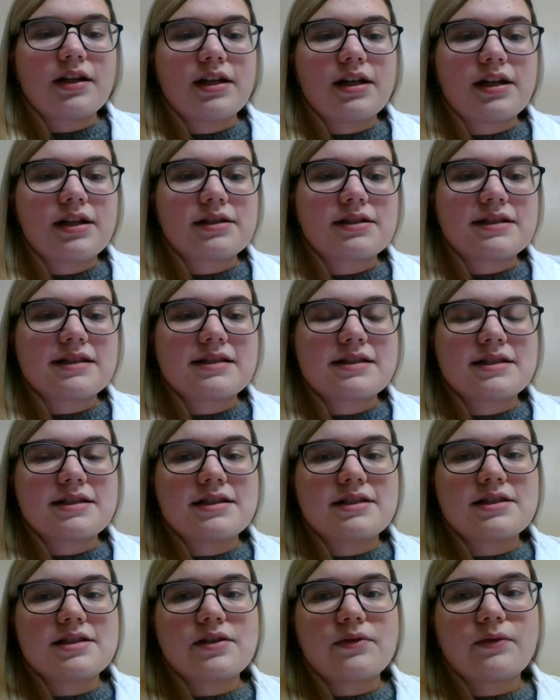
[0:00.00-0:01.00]
it's
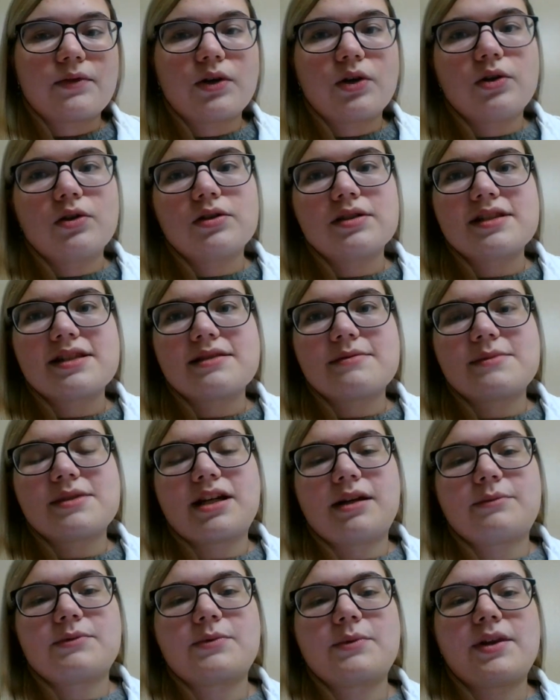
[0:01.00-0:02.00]
difficult
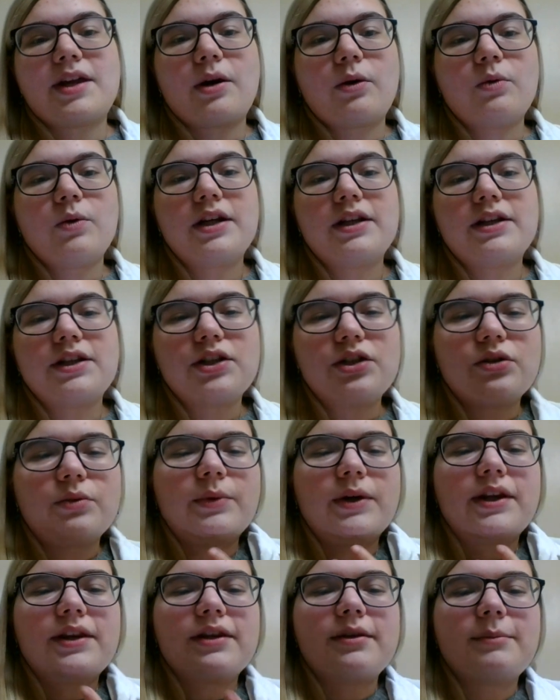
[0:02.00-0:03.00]
sometimes with how quickly you
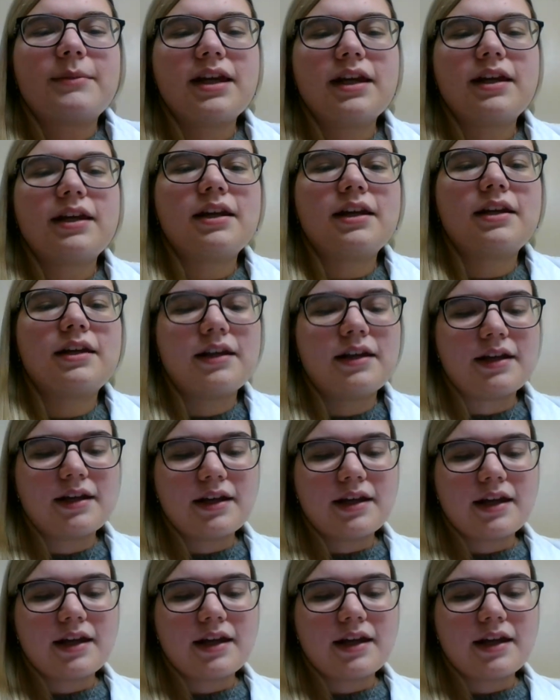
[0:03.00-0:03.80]
bring them in,